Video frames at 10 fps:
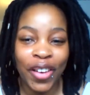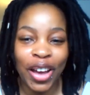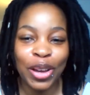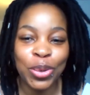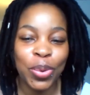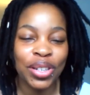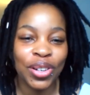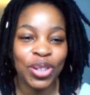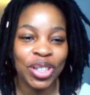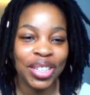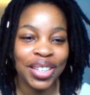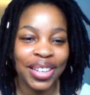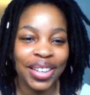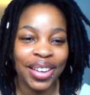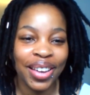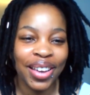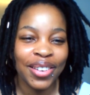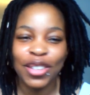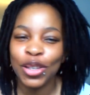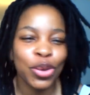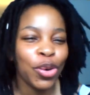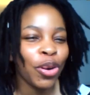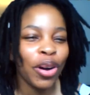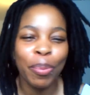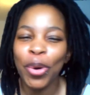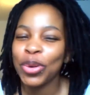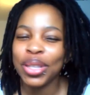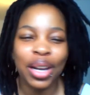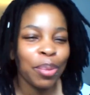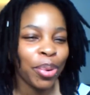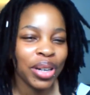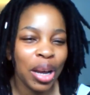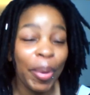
via Twitter. She she saw a post that I put up.